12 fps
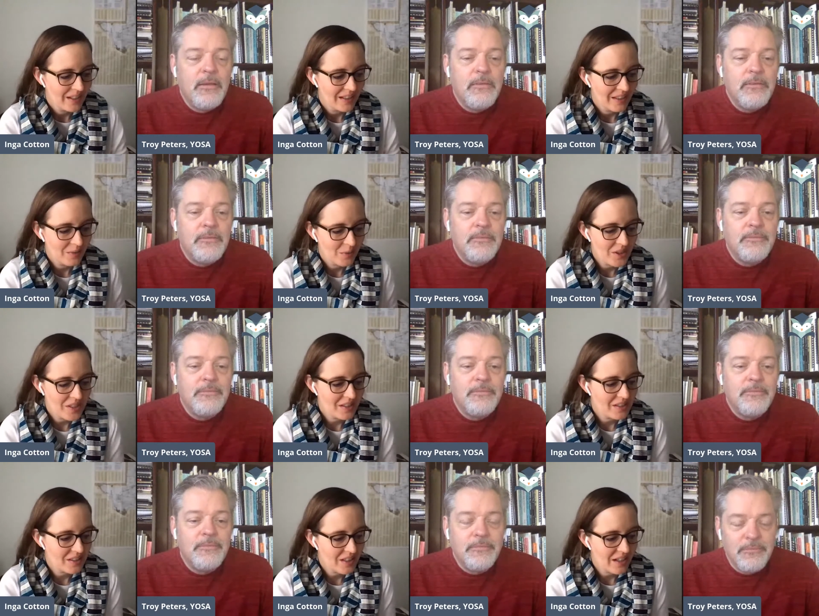Speaker 1: and then one of the
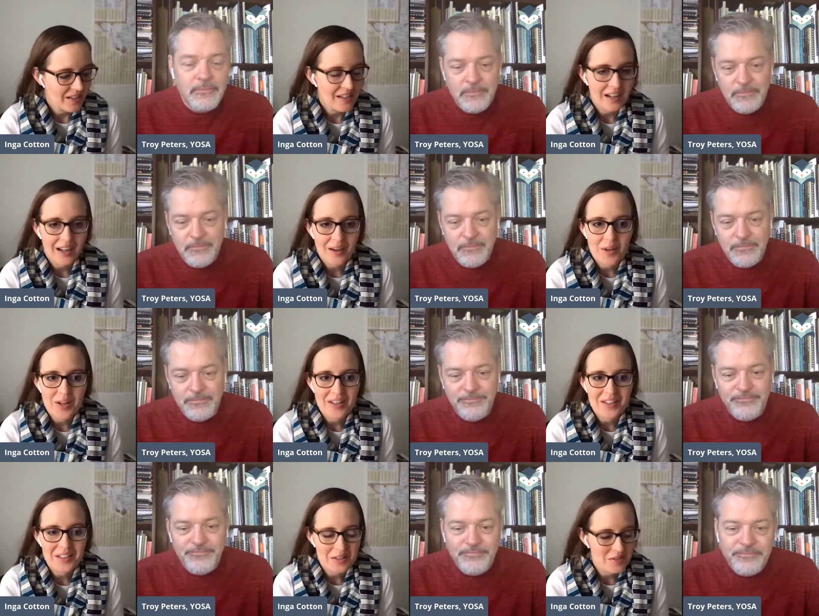things yeah i mean
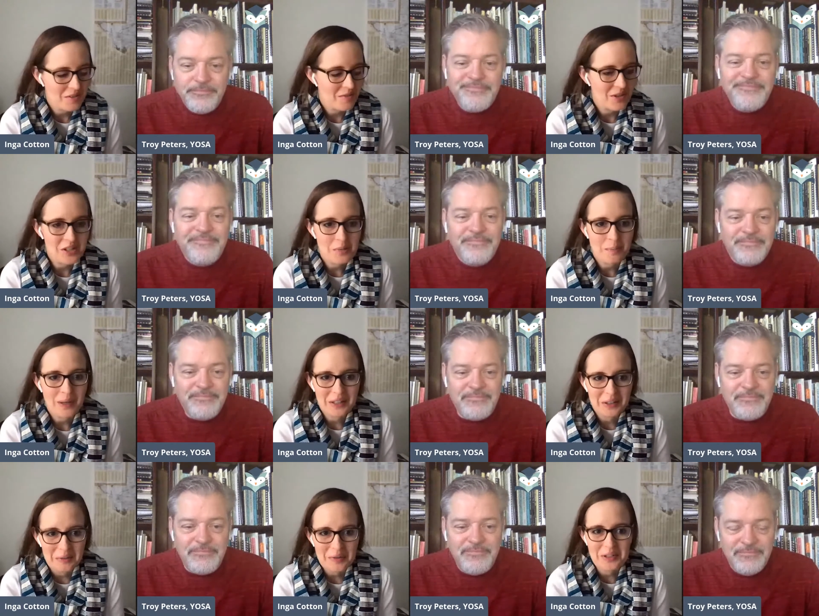this is a very
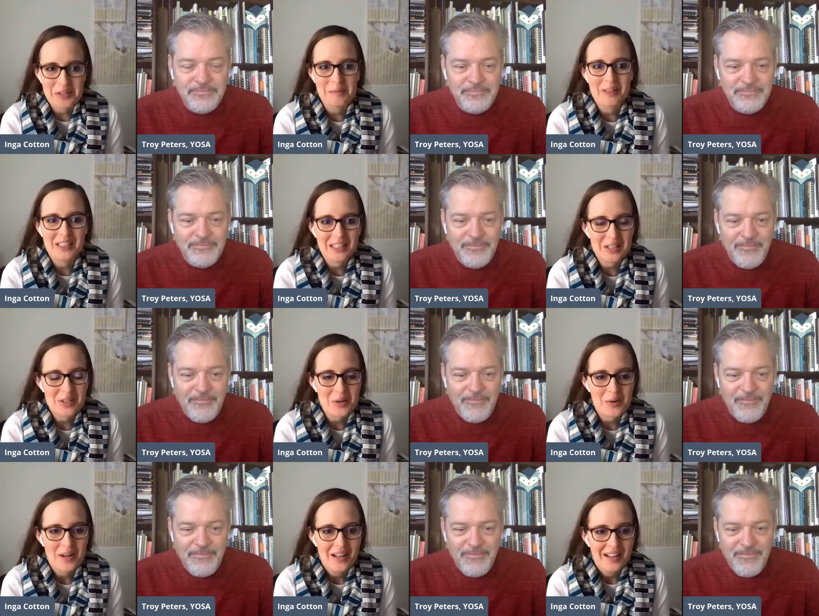speculative question but like you
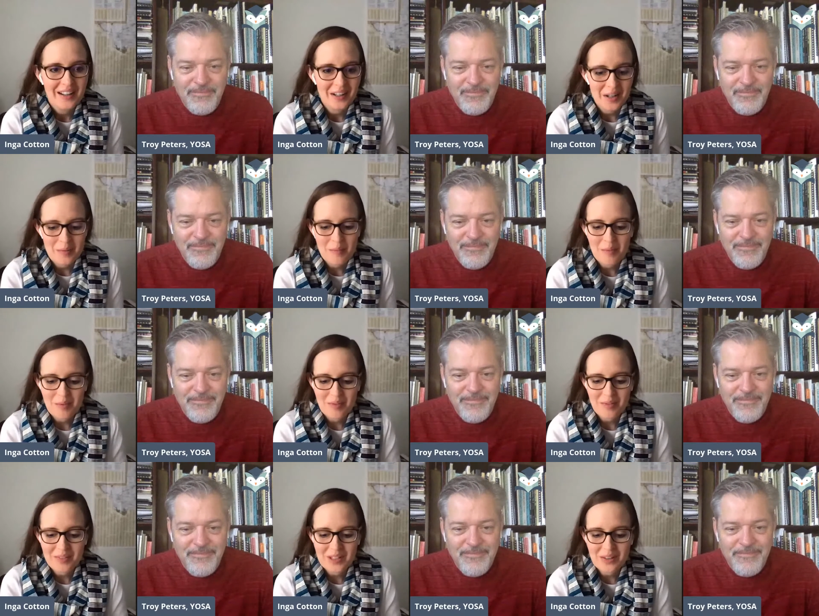know um
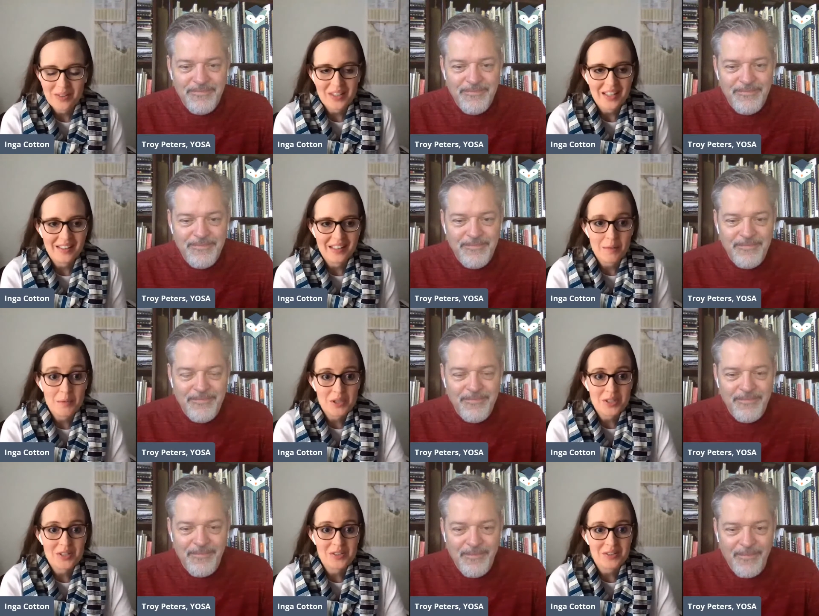you know a lot of
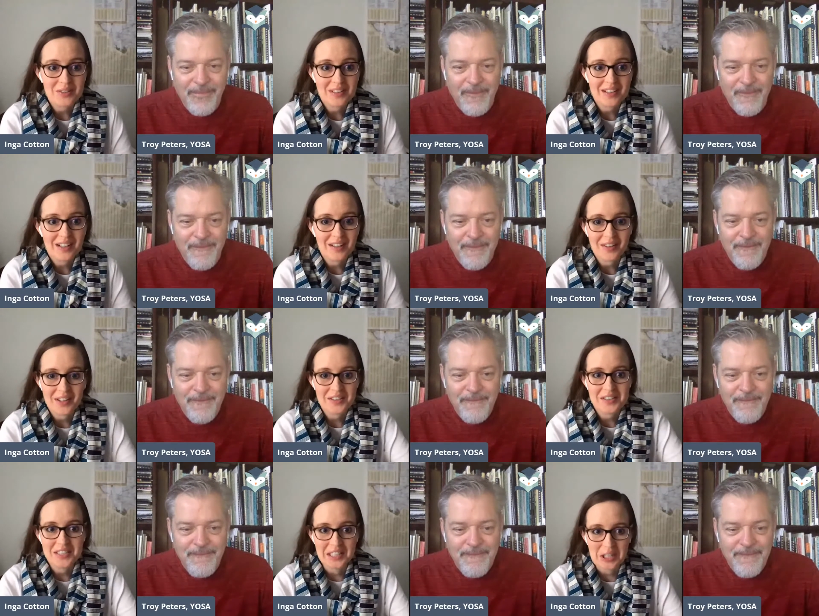musicians are are kind of
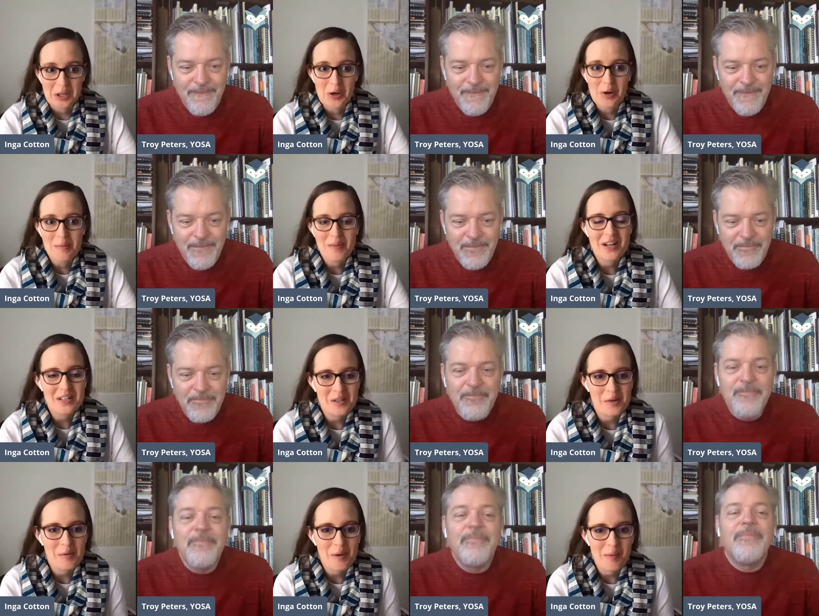stuck at home right
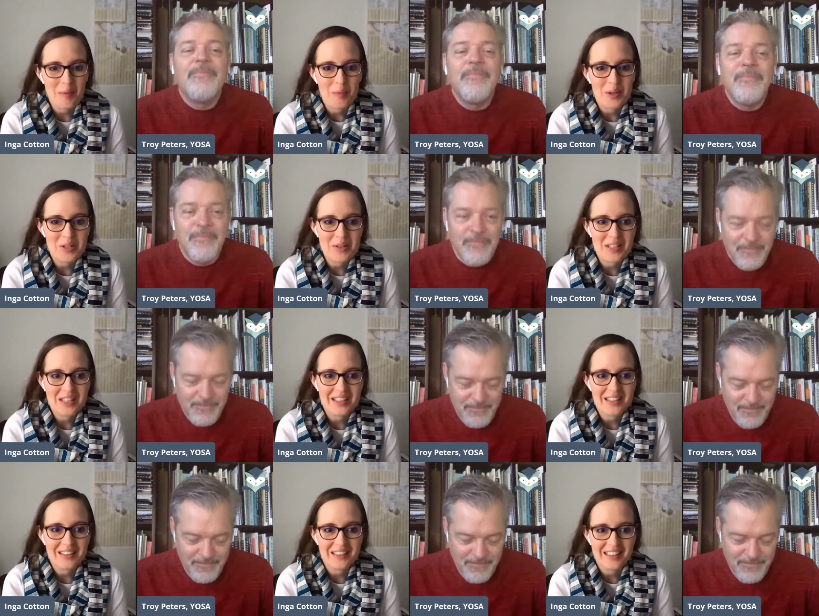so uh, what do you think
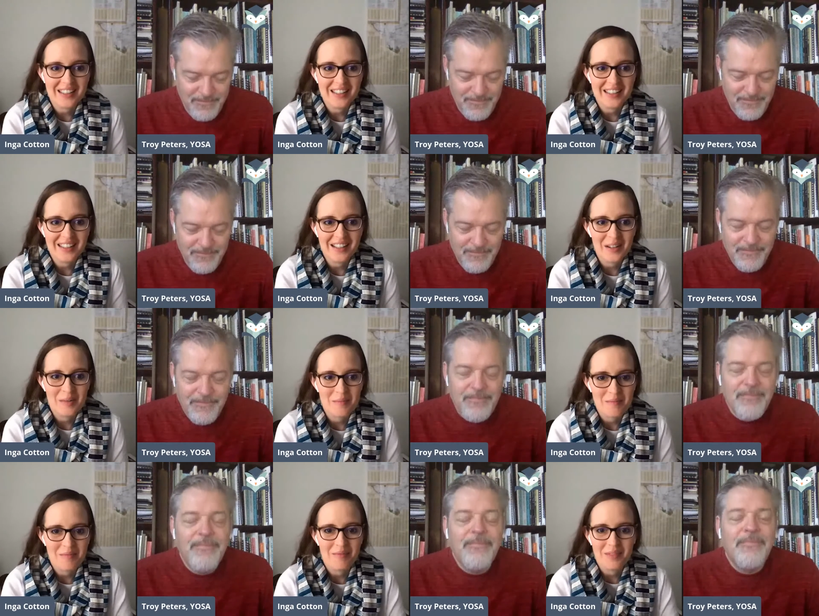that
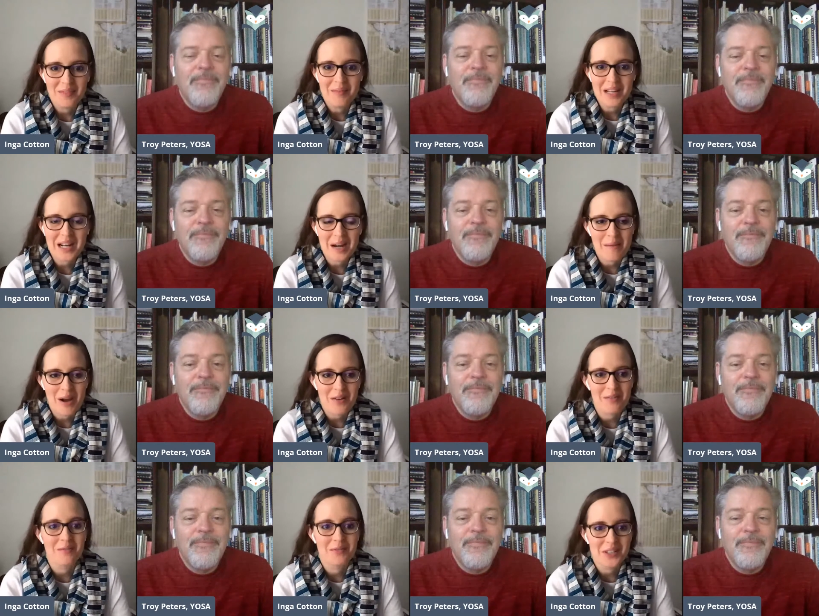um may come out
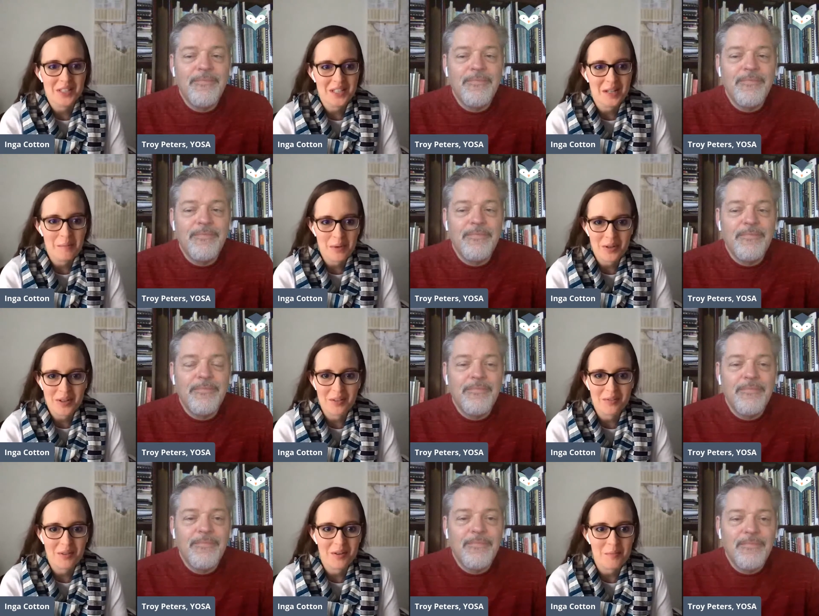of this time period
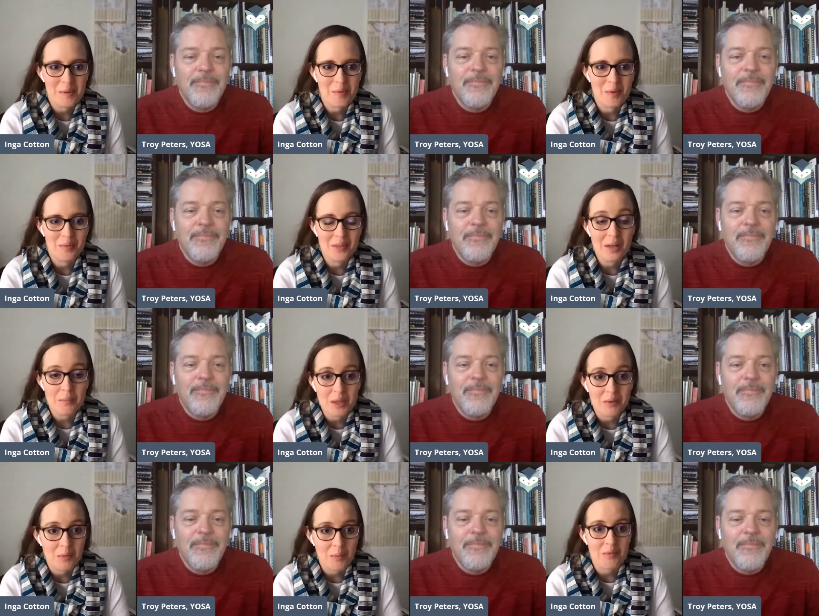of, of people not being
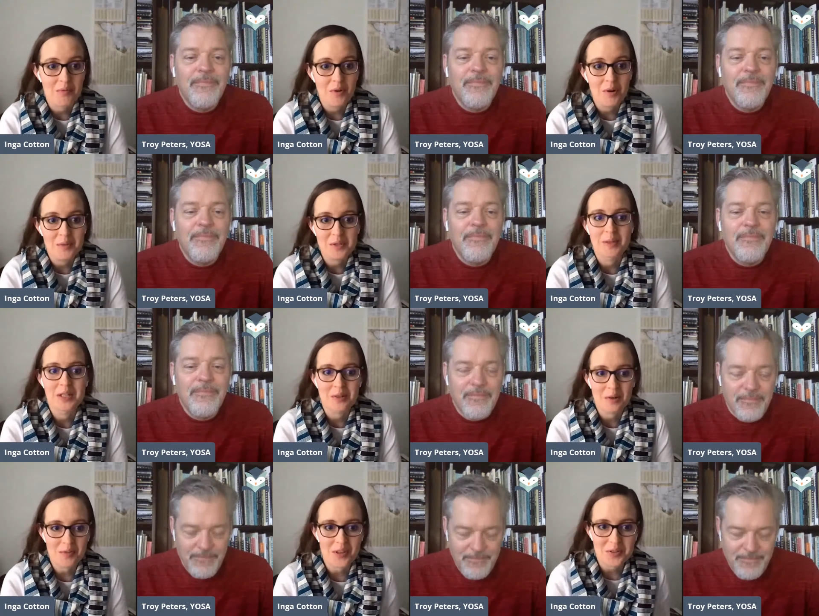able to perform as much
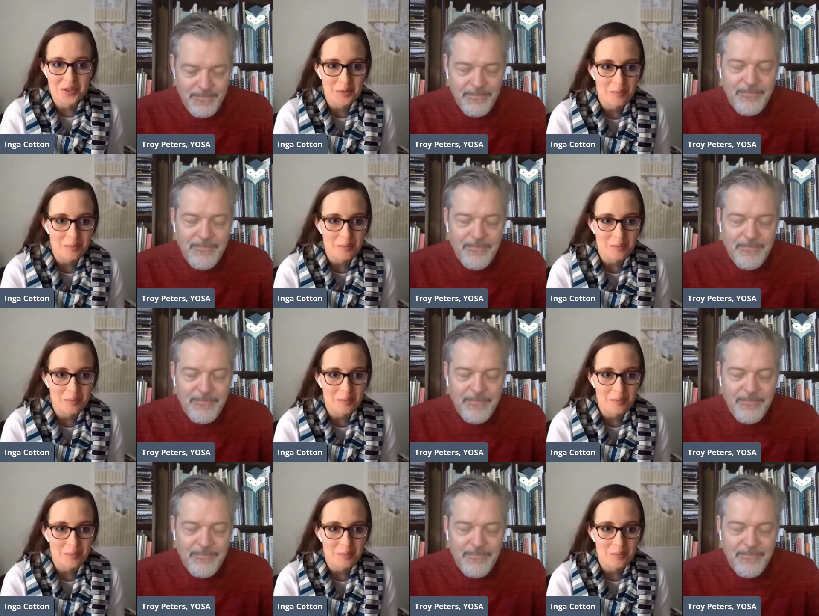hopefully they're still